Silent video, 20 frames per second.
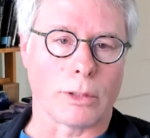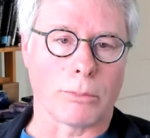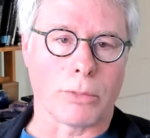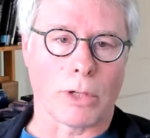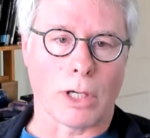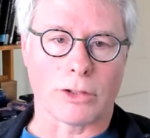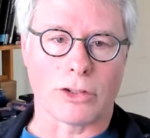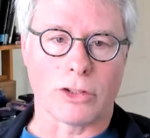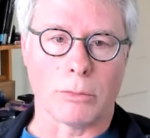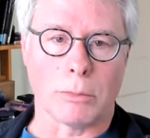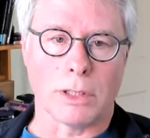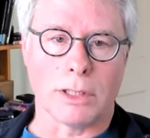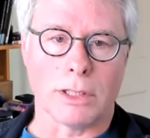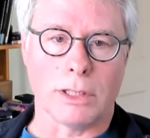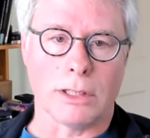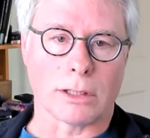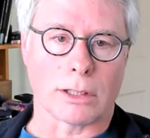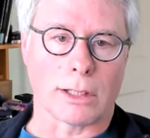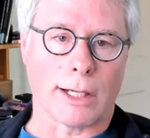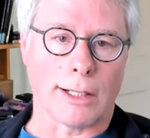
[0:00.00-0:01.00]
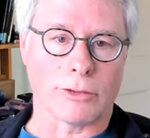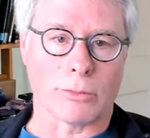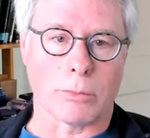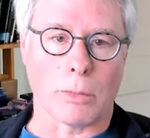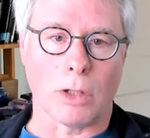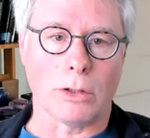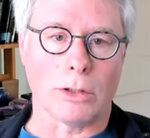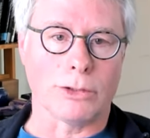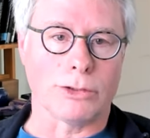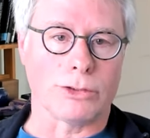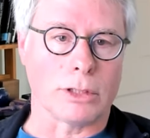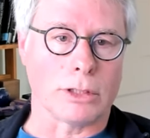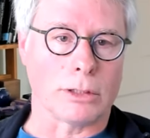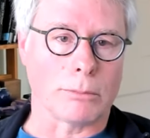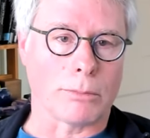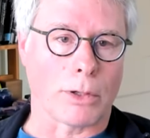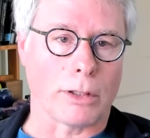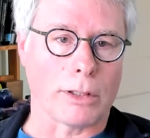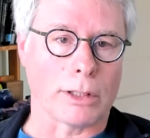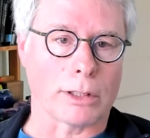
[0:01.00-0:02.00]
proximity to cosmology
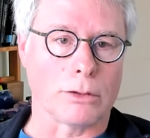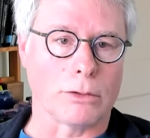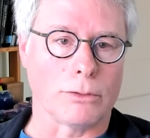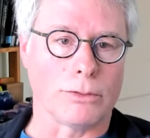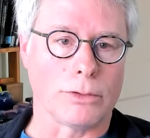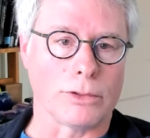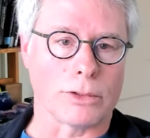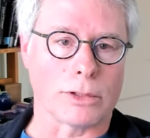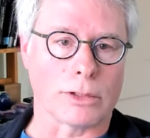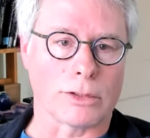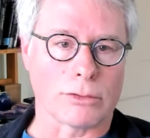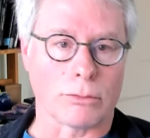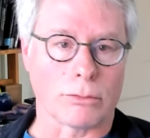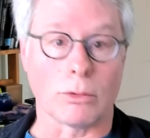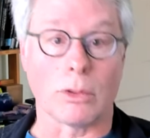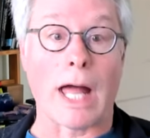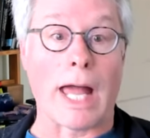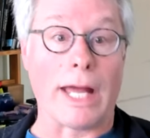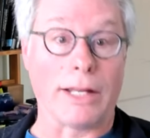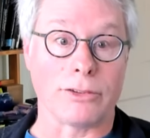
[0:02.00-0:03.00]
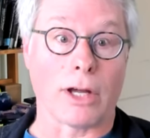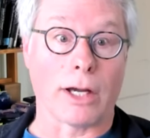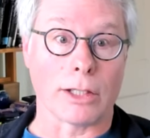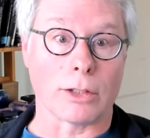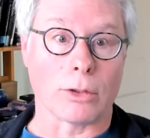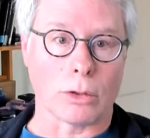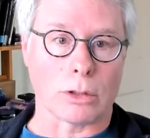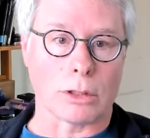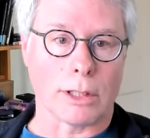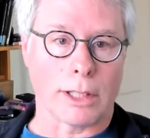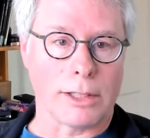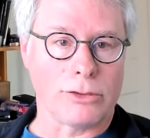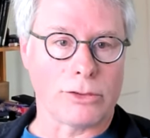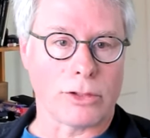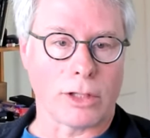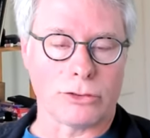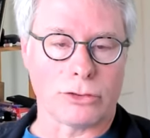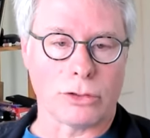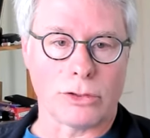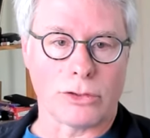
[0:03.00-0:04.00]
and particle physics, anti-correlates,
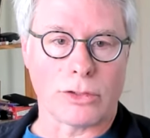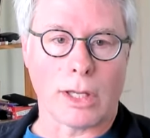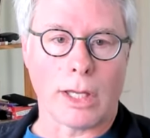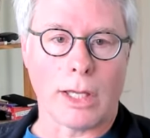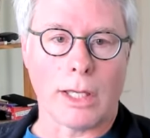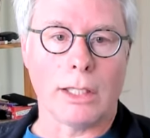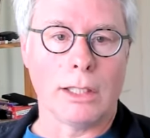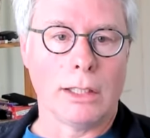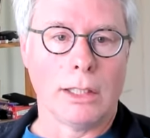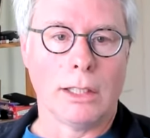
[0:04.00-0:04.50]
I should say.